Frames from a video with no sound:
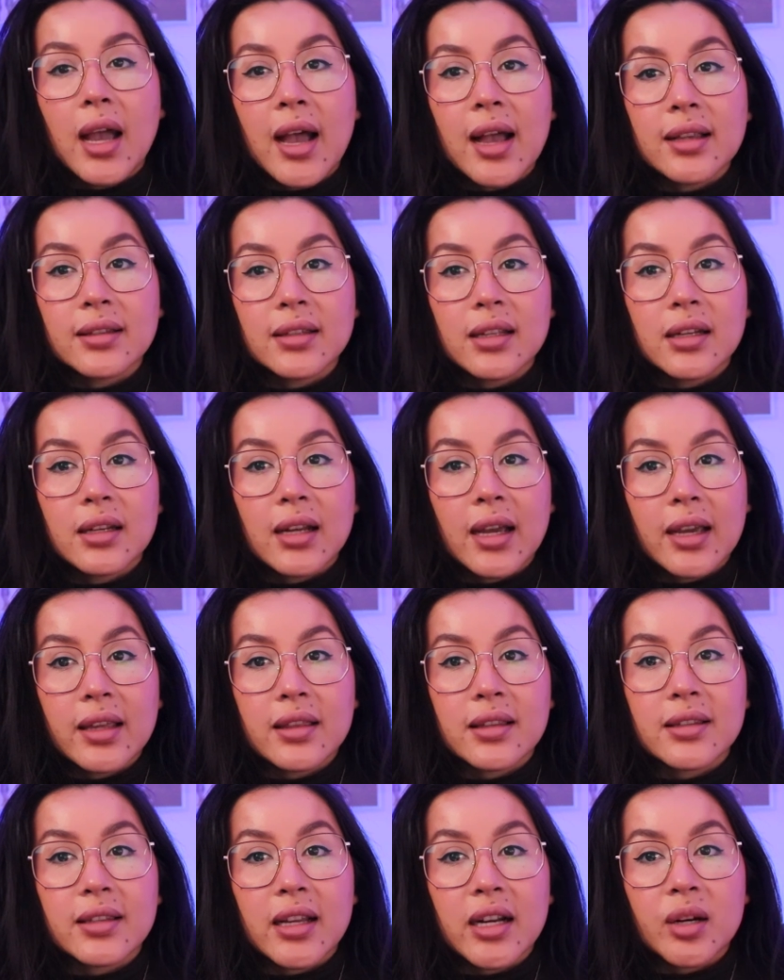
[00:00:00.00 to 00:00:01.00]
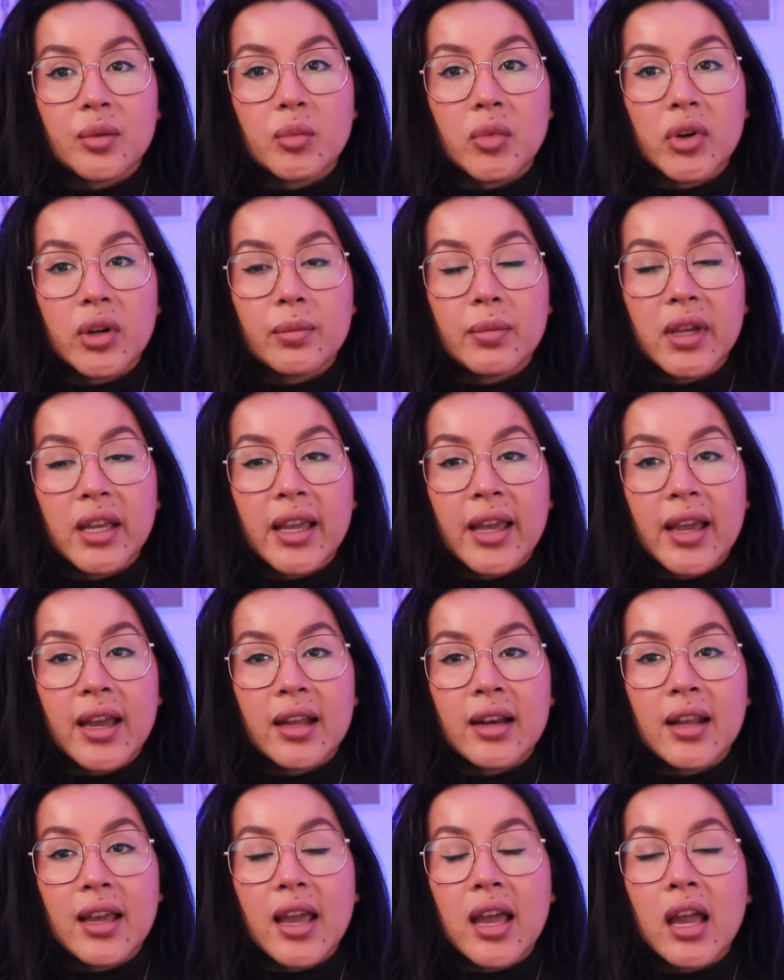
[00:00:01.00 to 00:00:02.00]
As the ninth ceremony
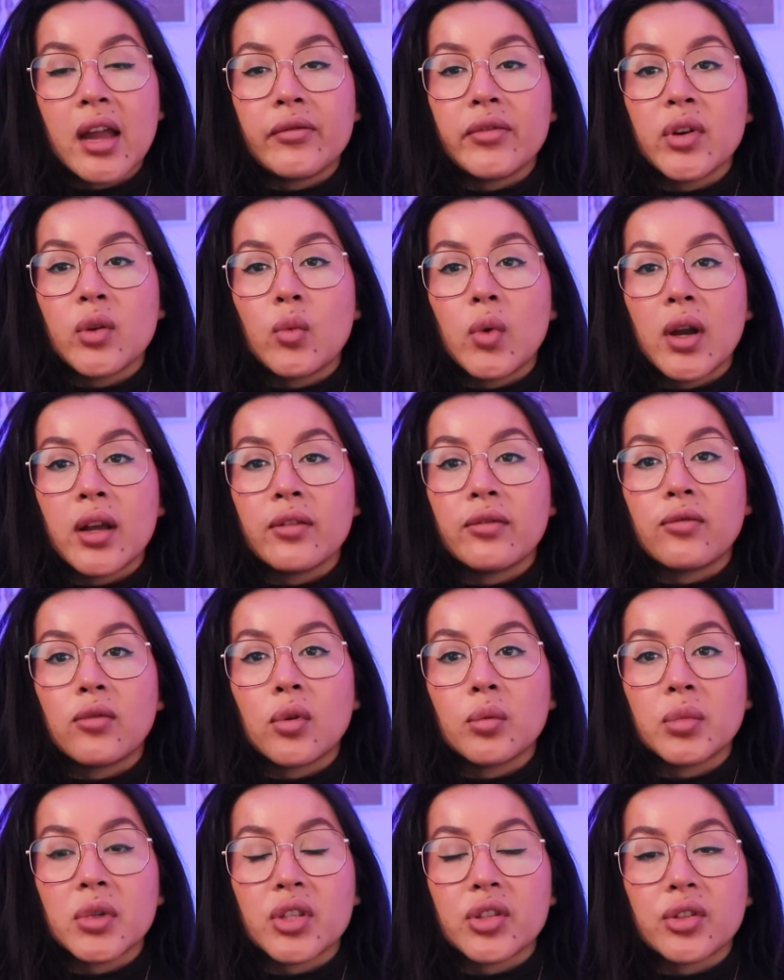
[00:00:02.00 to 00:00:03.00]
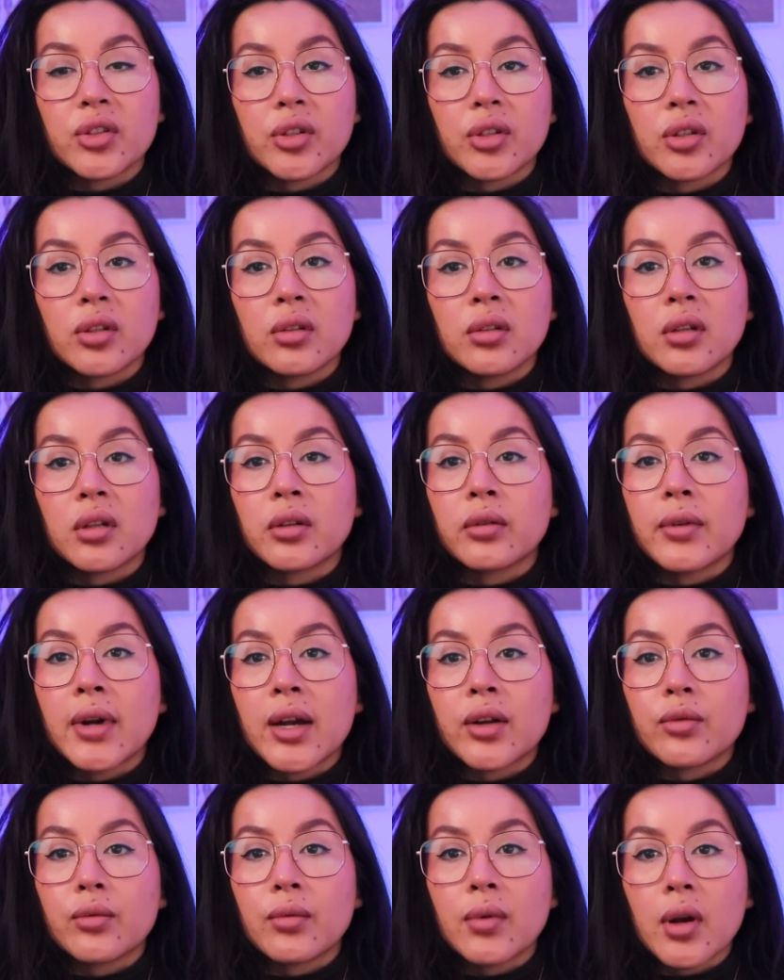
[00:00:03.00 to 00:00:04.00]
began, everyone formed a circle
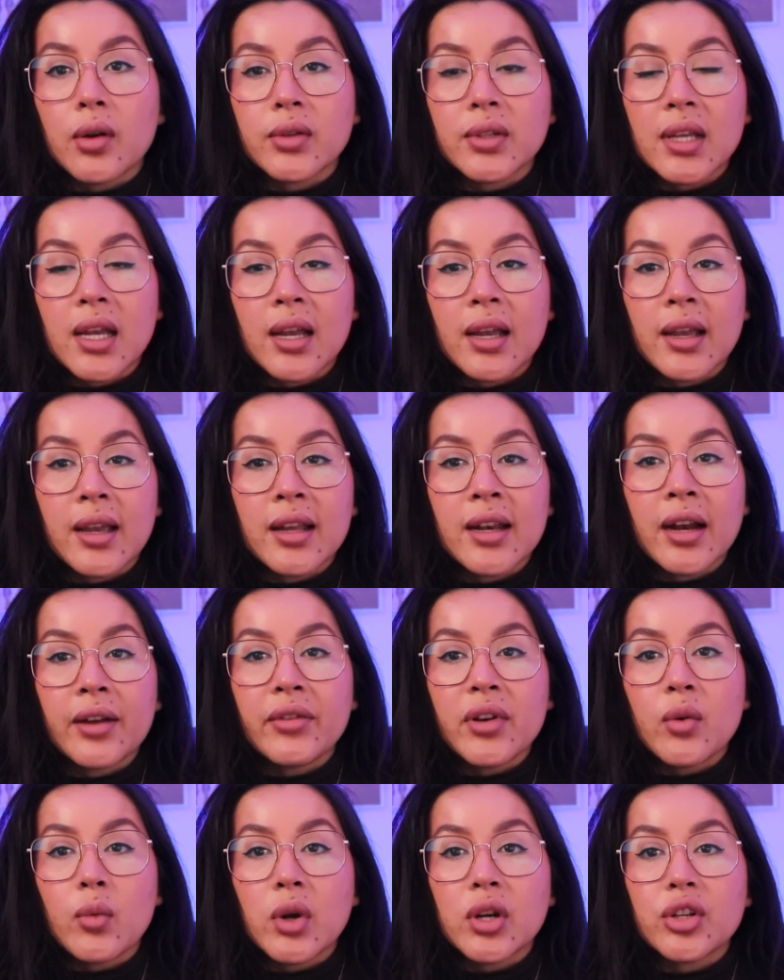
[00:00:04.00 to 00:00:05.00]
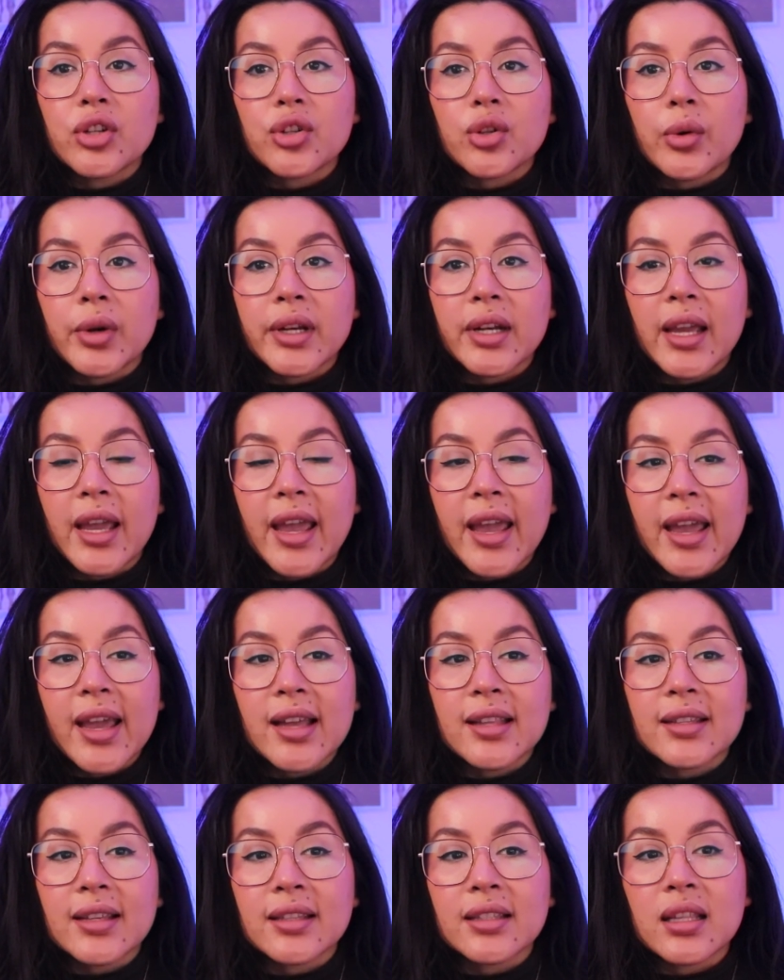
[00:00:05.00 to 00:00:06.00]
around Rosa and everyone joined
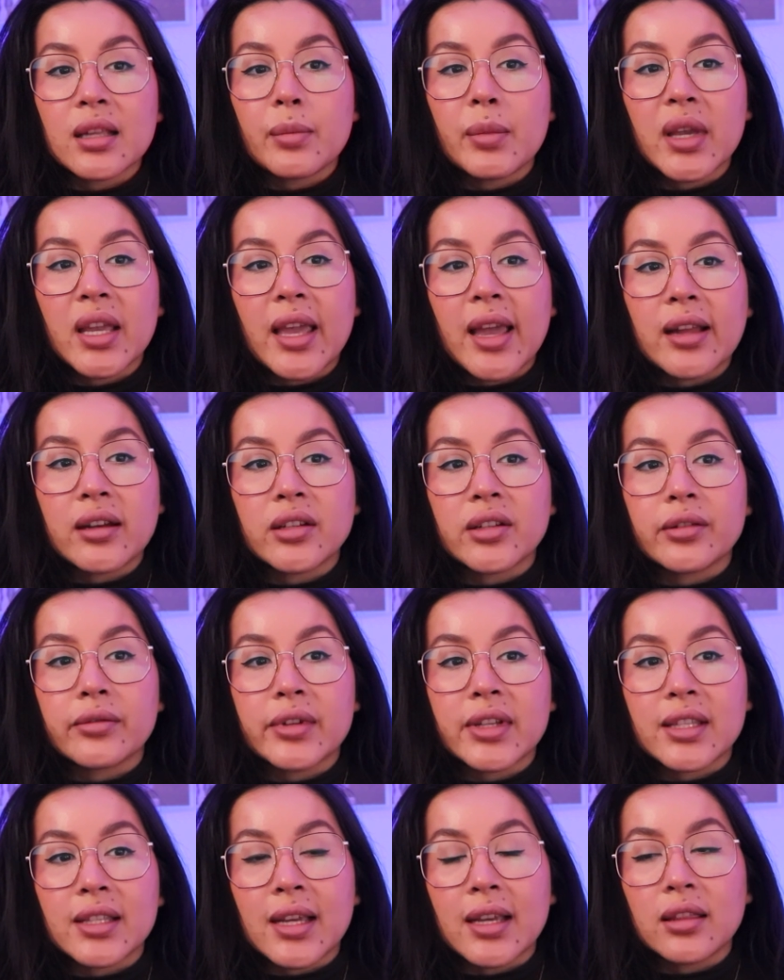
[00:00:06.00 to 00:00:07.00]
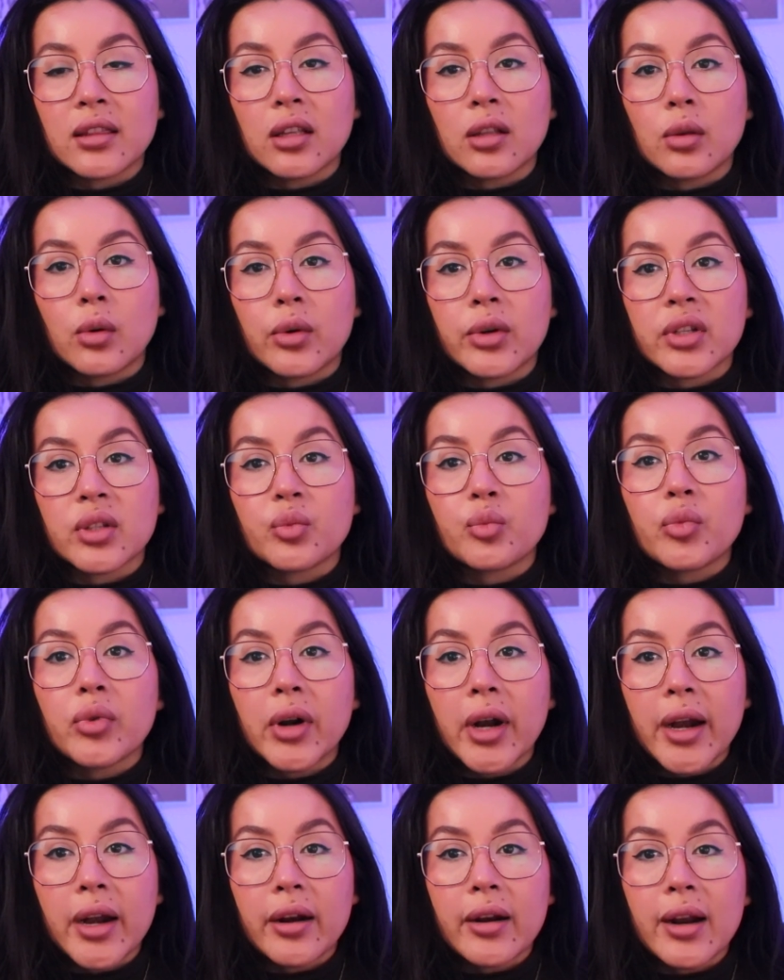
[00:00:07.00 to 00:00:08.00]
hands as they began to recite the Lord's
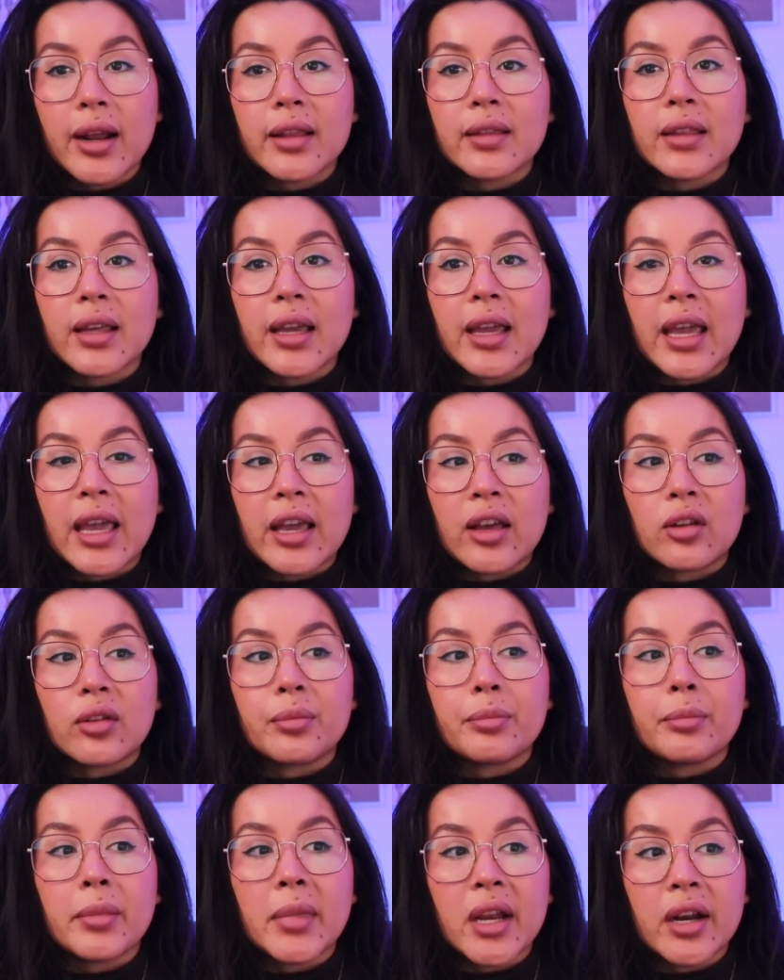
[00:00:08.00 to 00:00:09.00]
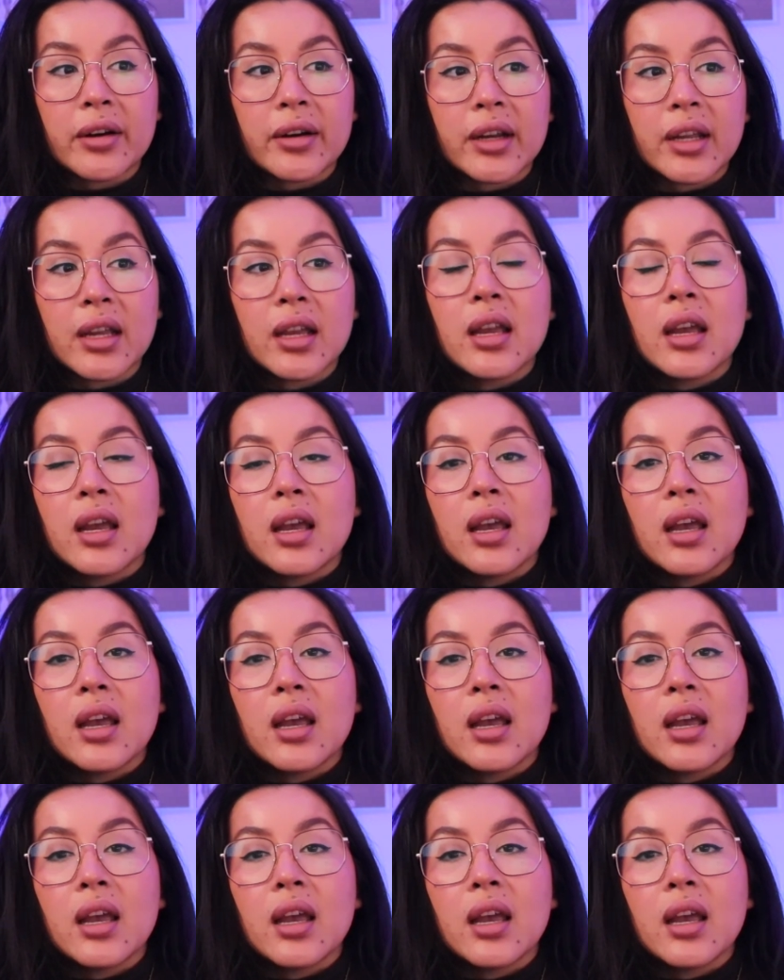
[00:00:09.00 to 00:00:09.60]
Prayer and the Hail Mary.